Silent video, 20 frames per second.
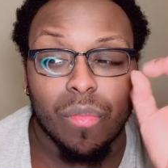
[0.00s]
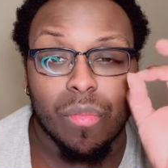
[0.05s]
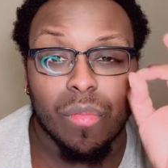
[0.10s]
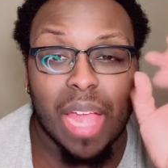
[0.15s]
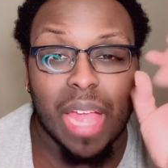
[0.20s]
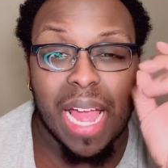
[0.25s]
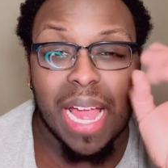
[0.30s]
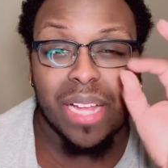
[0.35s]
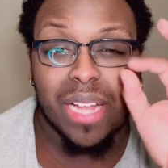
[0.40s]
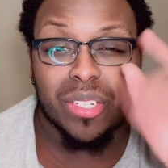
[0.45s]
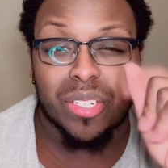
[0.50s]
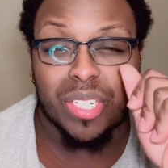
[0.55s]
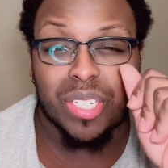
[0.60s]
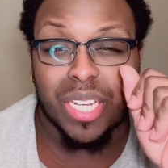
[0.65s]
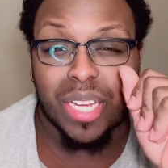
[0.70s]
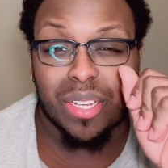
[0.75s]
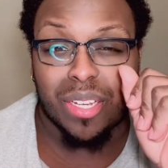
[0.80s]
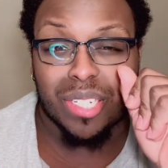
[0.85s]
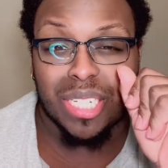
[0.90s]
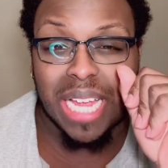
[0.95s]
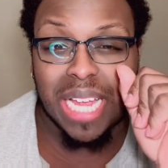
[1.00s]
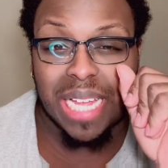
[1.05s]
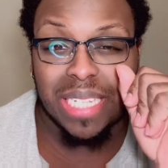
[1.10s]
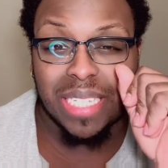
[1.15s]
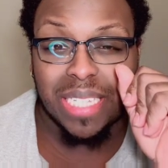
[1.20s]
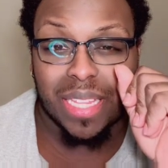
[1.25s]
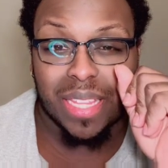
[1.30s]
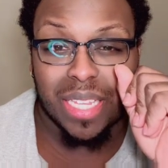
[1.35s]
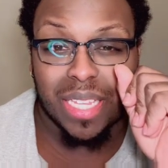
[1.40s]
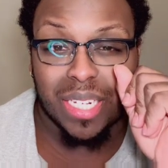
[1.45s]
hydrogel
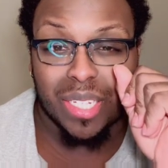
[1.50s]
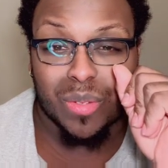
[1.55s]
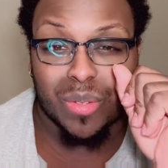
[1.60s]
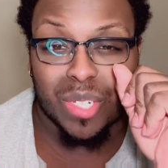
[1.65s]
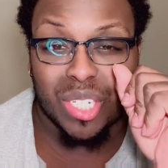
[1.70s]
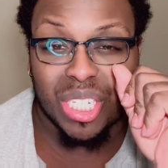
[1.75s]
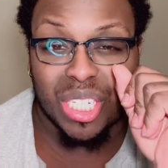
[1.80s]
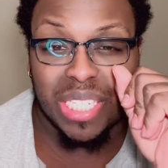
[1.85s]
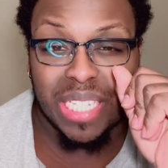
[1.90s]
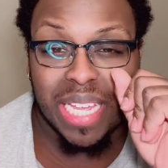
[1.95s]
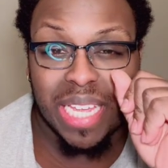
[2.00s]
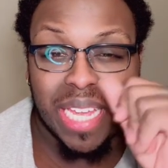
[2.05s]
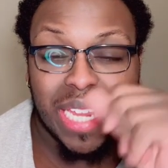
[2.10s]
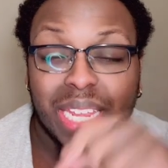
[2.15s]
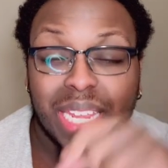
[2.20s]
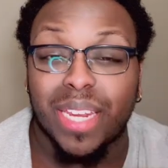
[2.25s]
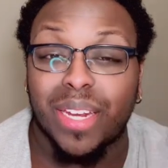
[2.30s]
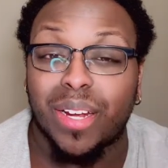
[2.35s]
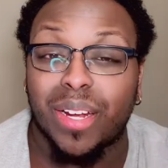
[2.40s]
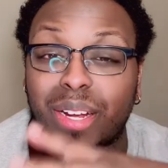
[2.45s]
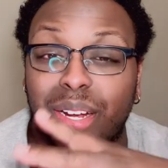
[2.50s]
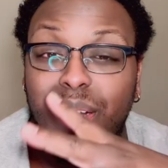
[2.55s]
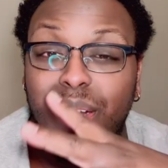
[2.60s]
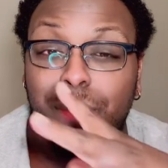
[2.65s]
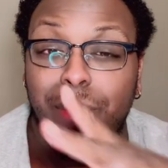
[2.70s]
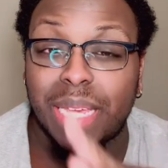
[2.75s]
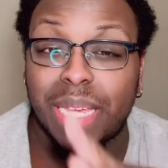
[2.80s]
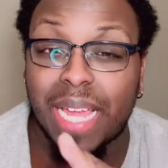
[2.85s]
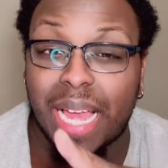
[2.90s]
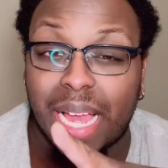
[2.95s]
shots, I think that's what she said, in her
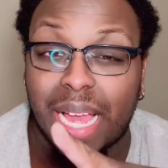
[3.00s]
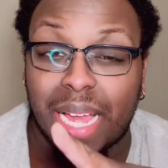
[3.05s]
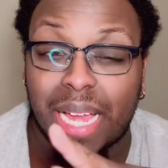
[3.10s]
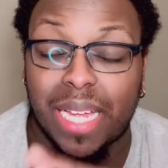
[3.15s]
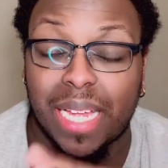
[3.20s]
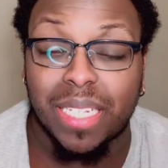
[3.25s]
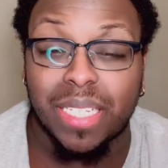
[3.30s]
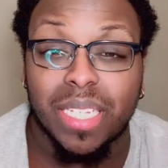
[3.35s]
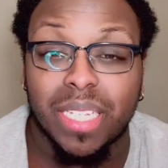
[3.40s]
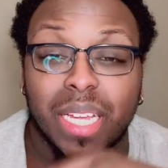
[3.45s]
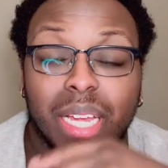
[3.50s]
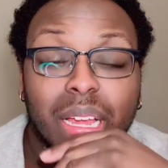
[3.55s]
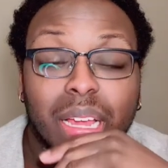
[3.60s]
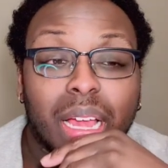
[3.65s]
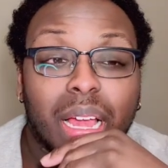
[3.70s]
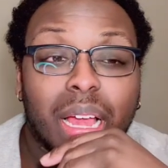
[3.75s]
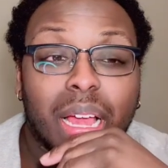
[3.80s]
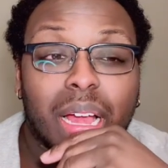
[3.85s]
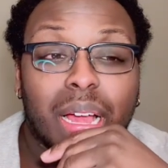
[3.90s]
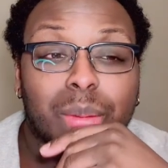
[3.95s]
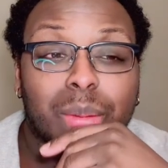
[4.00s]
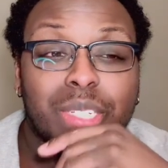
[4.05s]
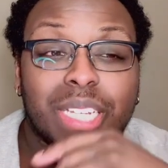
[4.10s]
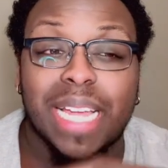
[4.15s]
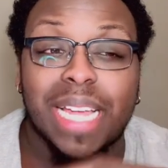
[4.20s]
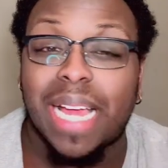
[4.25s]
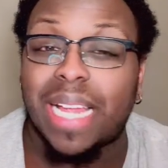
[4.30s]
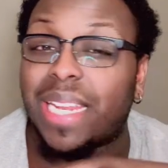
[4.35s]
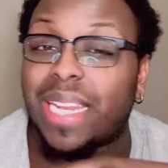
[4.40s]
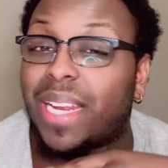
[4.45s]
behind. She
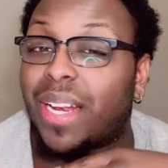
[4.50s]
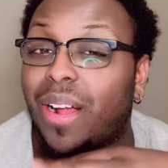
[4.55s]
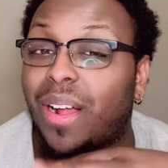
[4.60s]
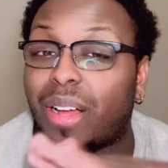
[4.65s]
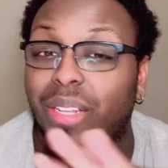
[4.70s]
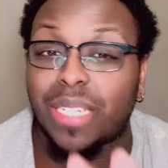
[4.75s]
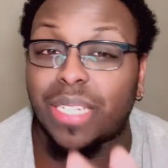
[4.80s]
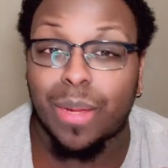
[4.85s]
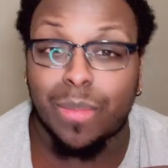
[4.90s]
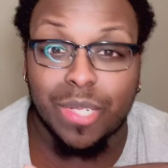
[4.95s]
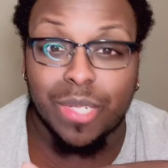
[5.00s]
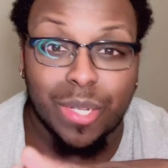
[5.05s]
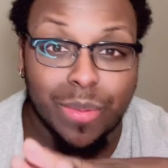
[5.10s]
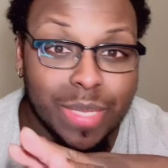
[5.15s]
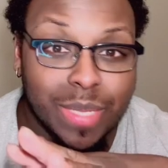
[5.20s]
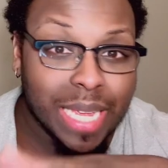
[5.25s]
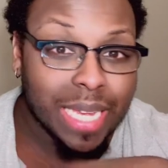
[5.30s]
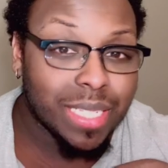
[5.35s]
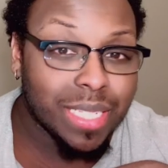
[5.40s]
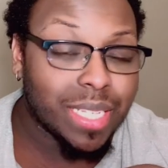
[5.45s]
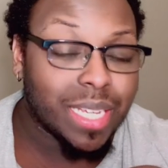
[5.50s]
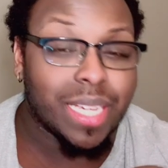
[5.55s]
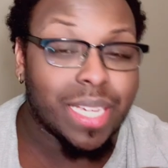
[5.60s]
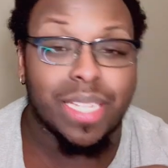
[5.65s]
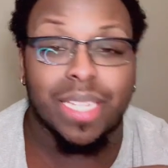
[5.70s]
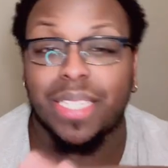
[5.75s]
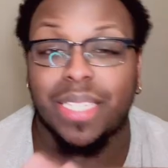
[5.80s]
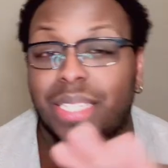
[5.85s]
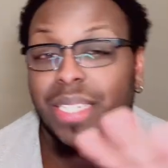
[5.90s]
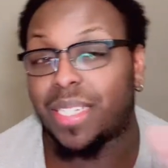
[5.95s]
got it all done when she was 18,
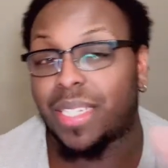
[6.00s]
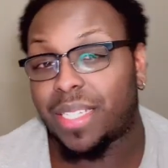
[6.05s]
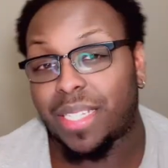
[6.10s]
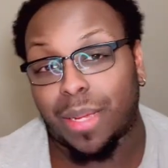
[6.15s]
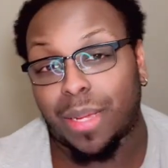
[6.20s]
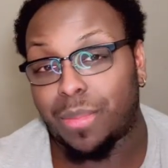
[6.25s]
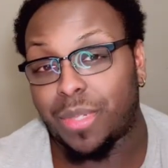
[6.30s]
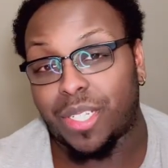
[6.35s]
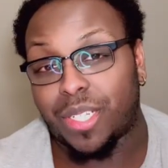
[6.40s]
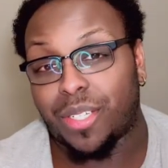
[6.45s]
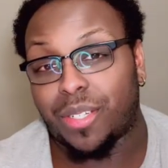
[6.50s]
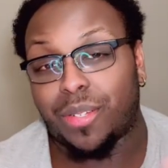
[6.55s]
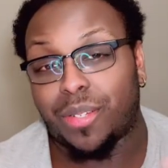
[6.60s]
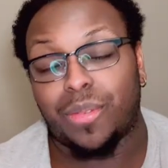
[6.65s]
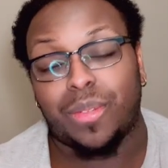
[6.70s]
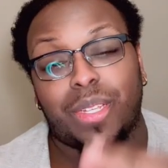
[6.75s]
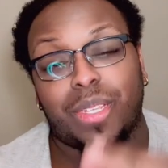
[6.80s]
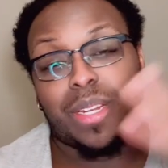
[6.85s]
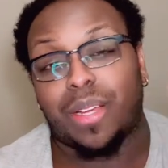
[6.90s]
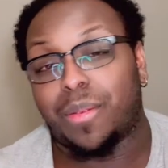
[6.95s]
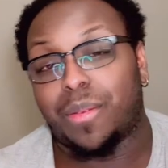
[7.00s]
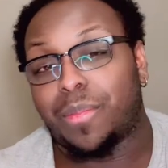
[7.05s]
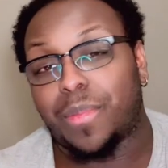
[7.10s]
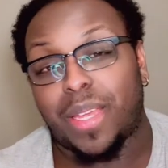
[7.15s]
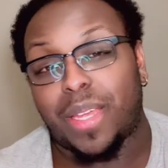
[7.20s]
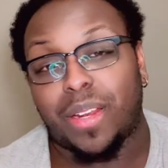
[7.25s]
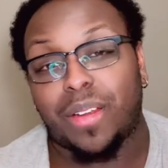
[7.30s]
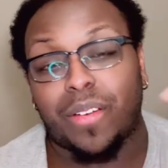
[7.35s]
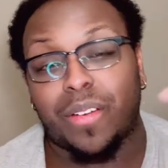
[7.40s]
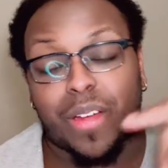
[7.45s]
listening to some dude. You know,
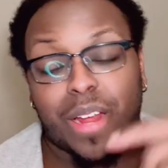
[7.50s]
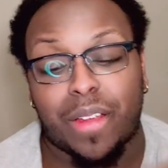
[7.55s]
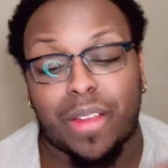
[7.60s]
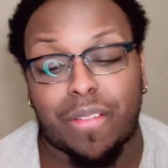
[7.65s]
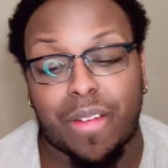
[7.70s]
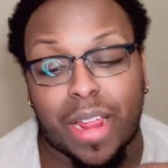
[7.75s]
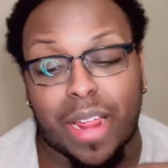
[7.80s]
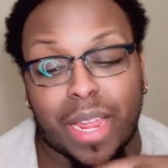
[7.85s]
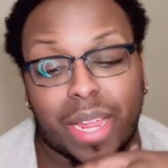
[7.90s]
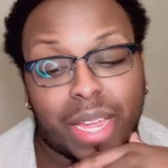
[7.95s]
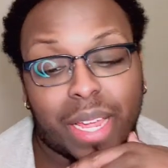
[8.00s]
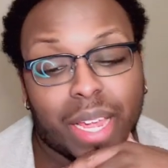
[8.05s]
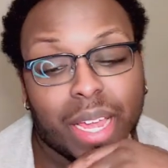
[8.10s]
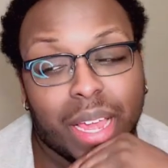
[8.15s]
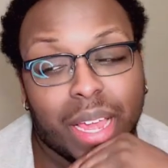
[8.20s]
men are great, right?